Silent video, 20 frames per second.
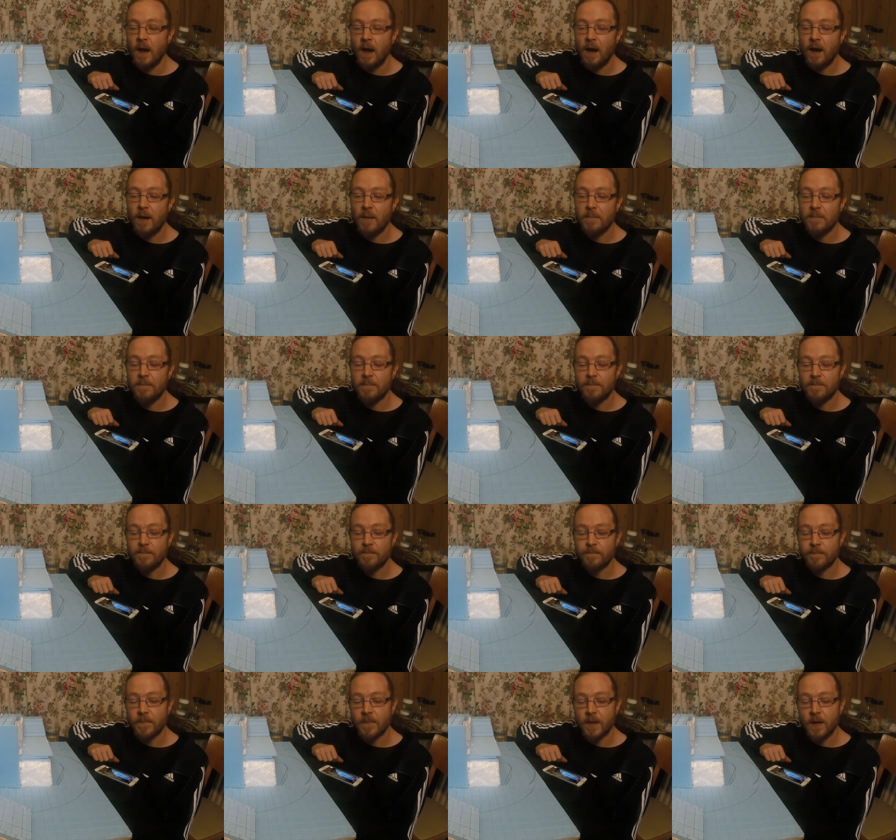
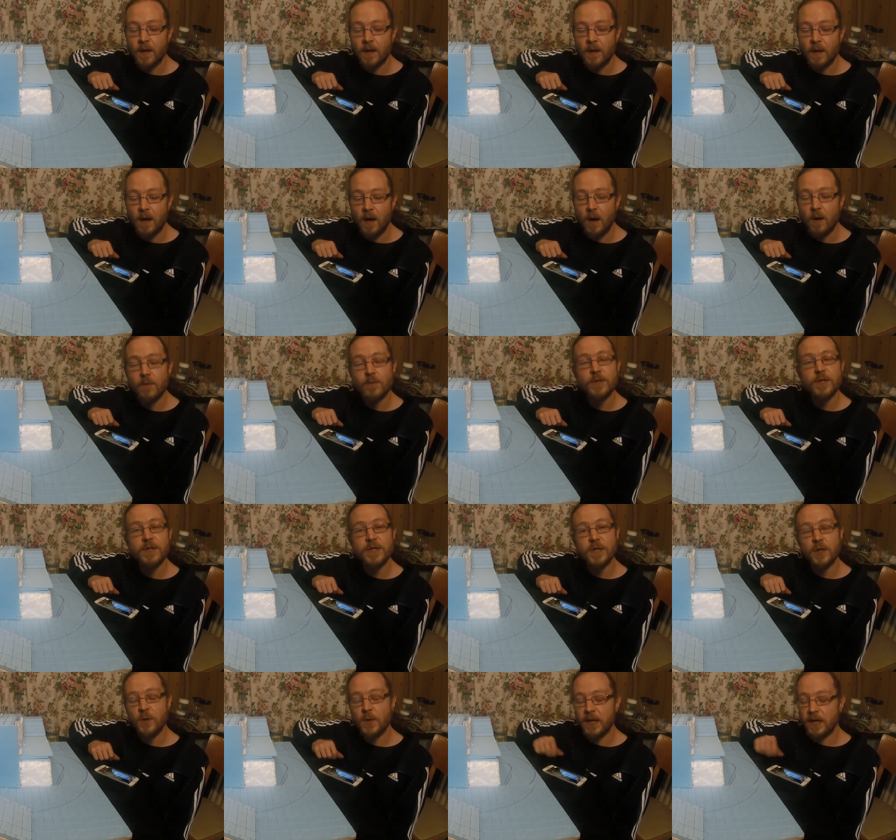Oh,
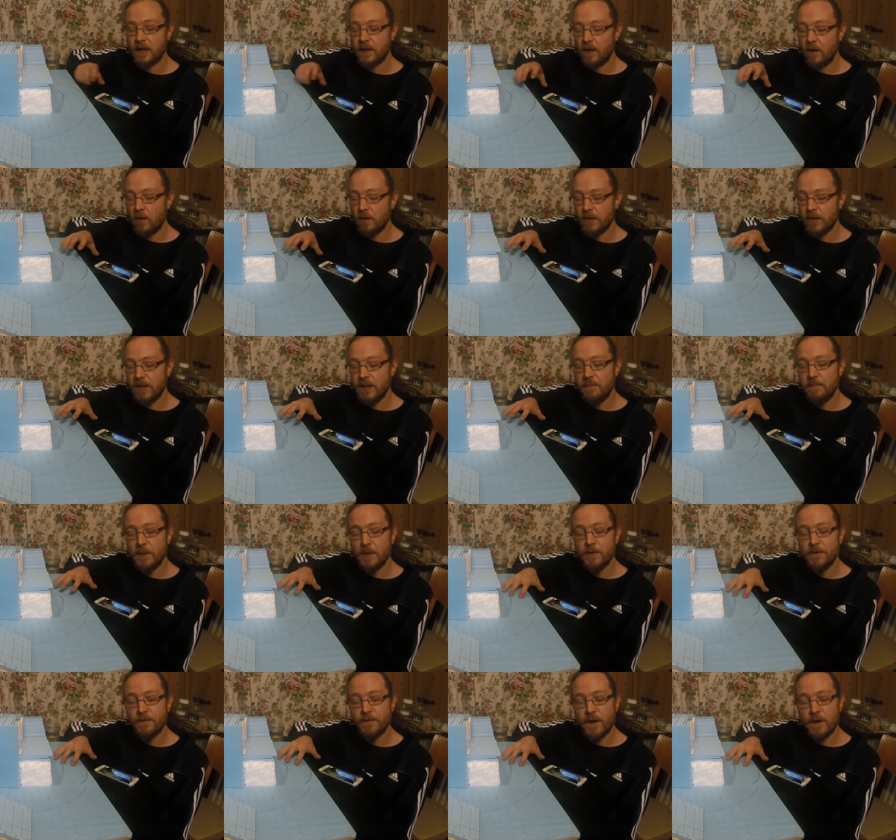just a quick on the
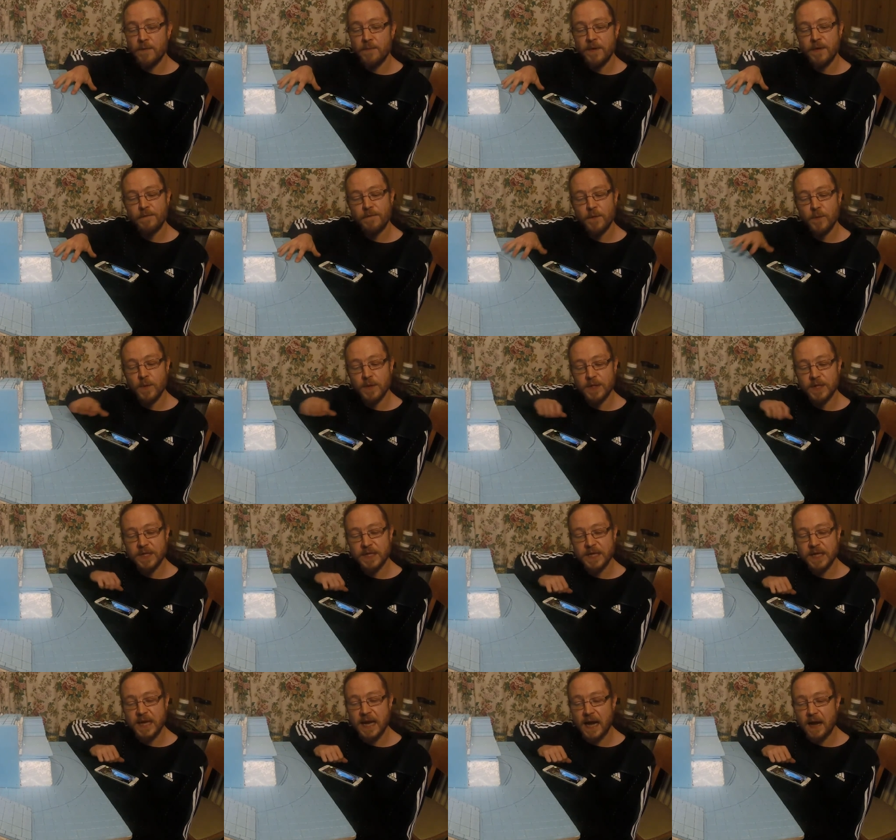blue foam. If you want to
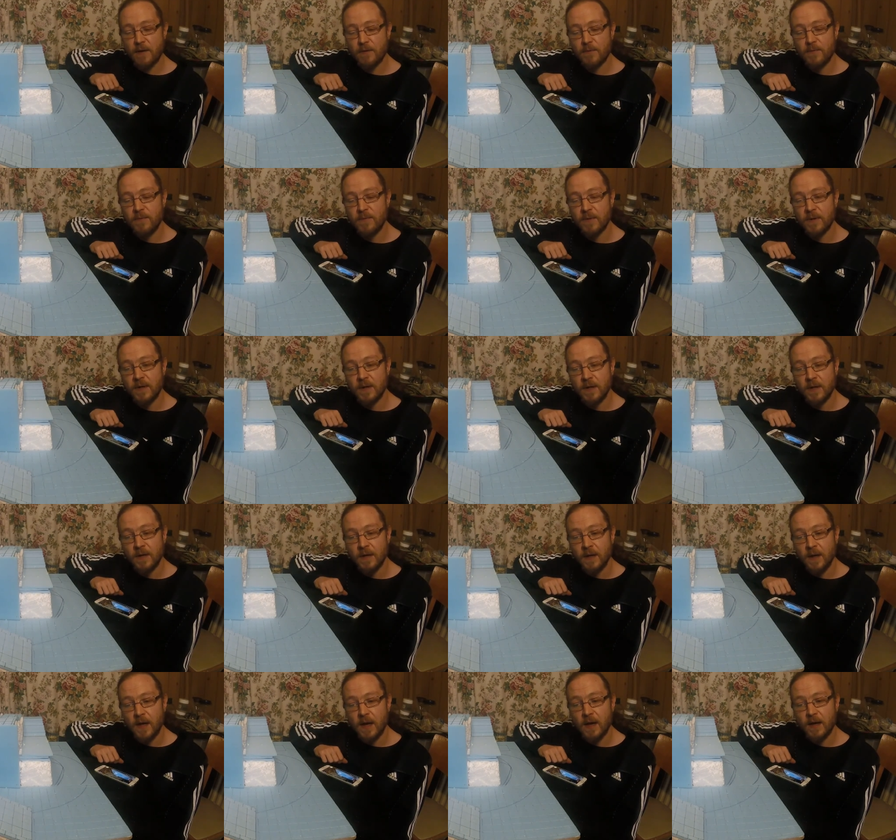see how
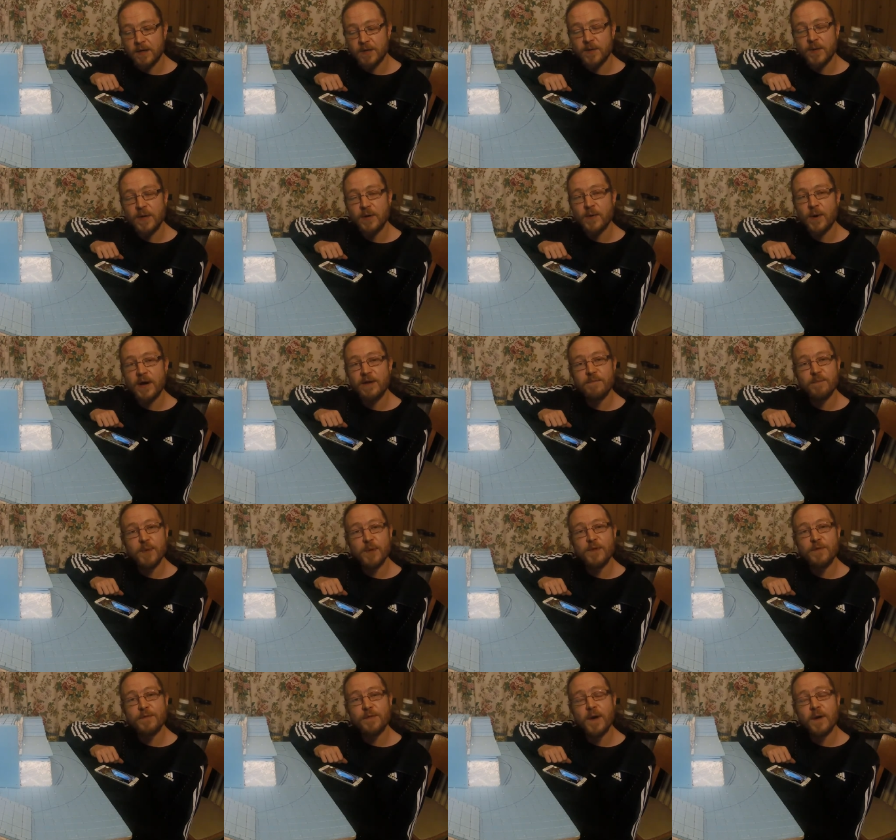to engrave
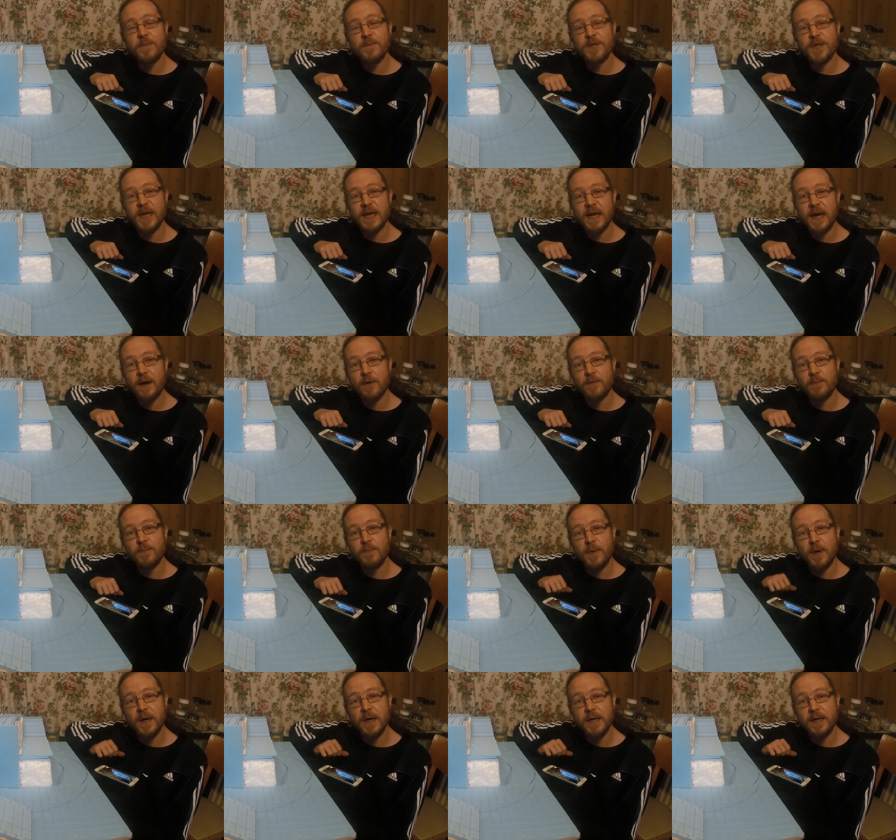blue foam, check out
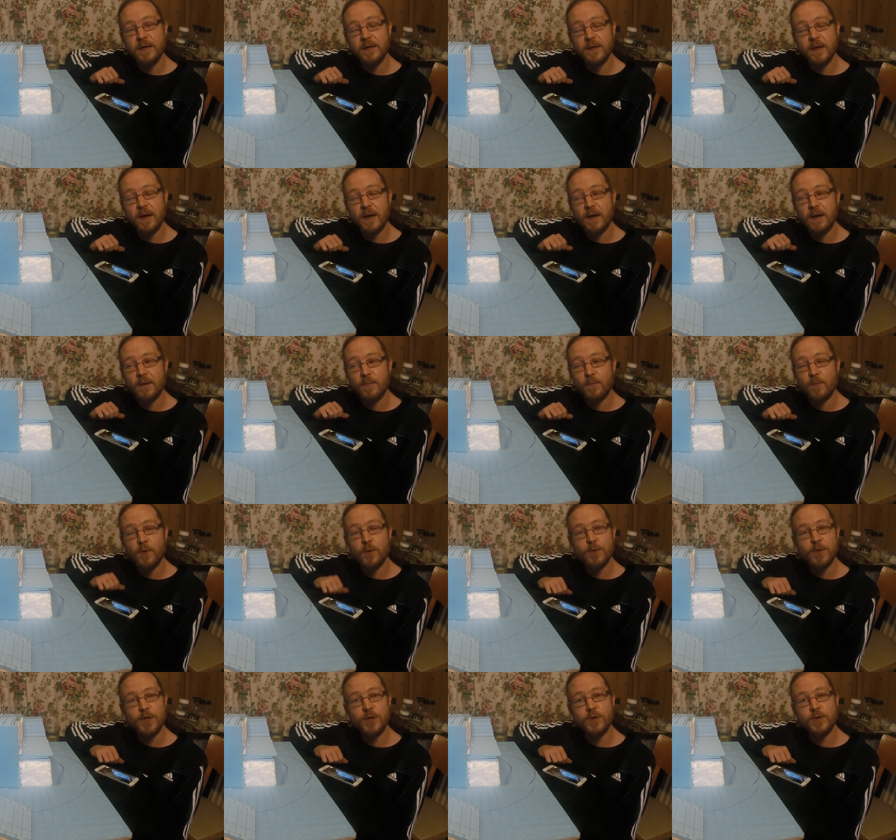my
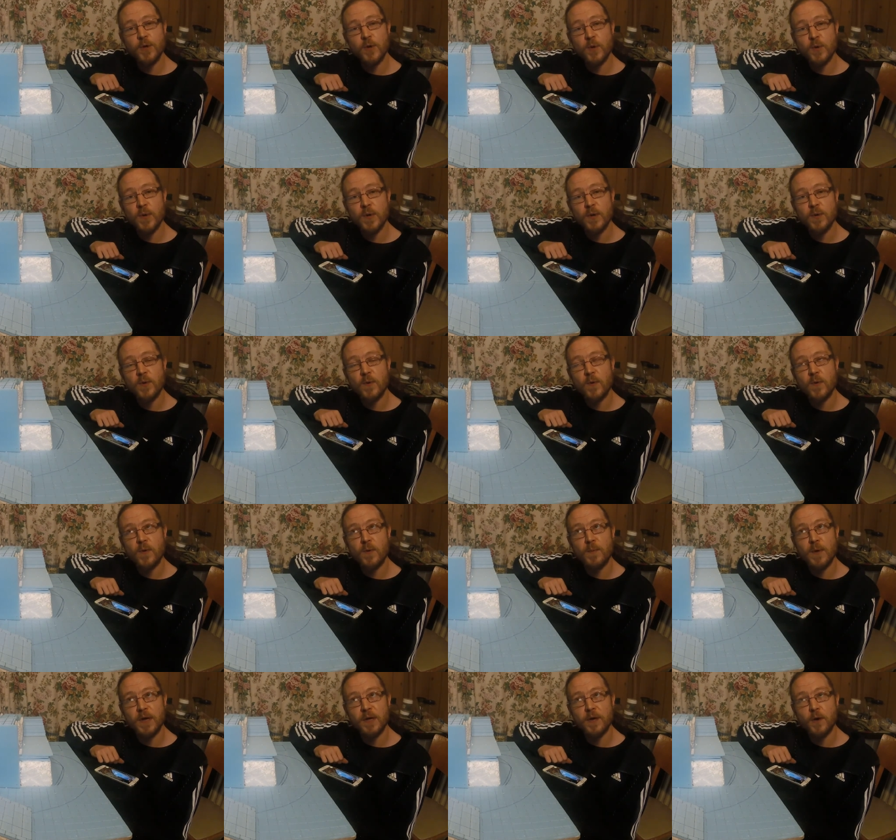wall tutorial
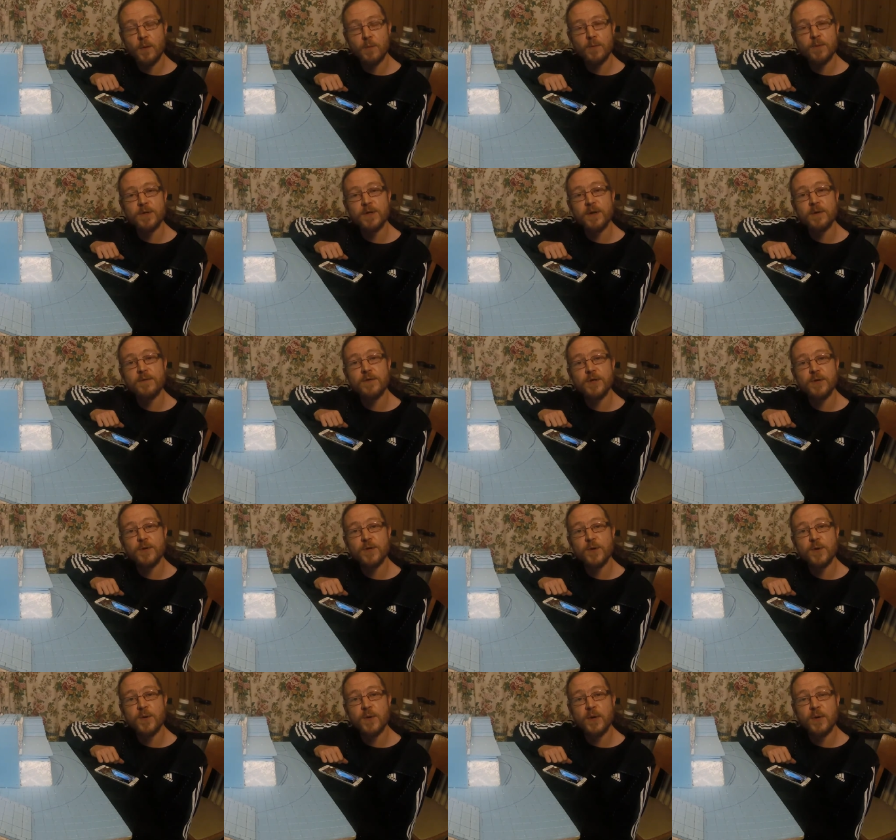or my cobblestone
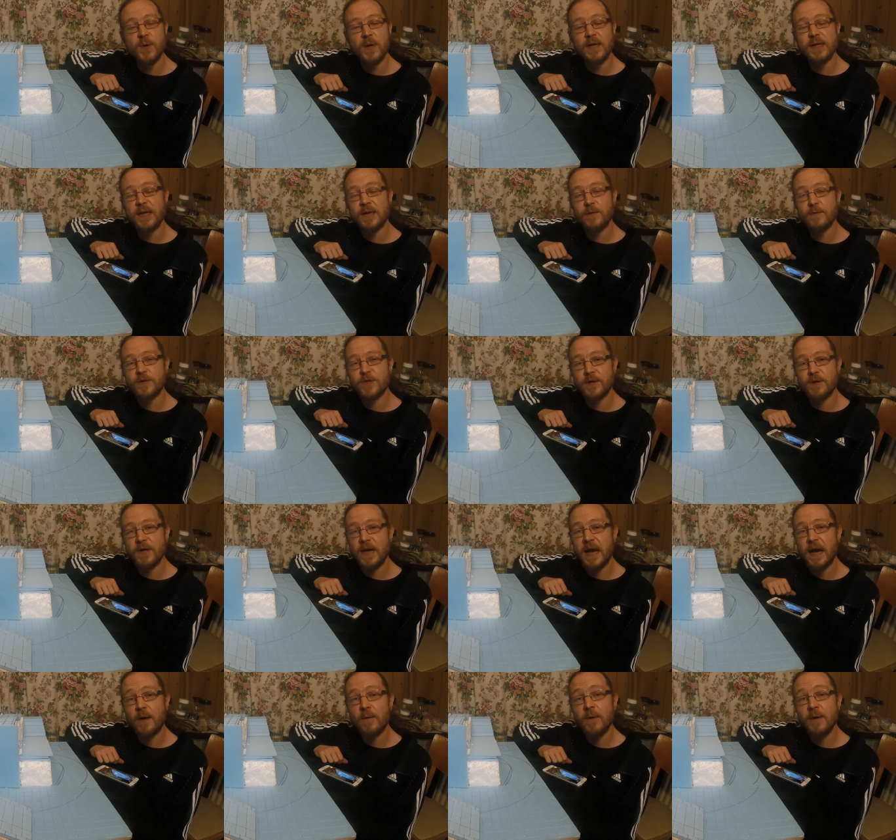tutorial, and that will show
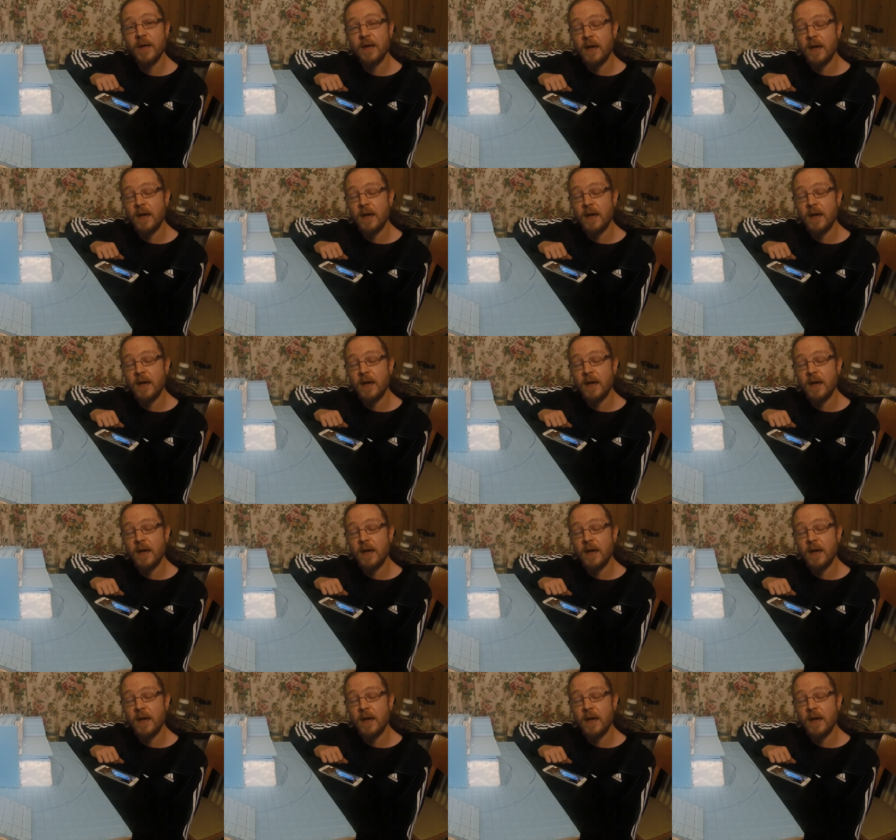you how.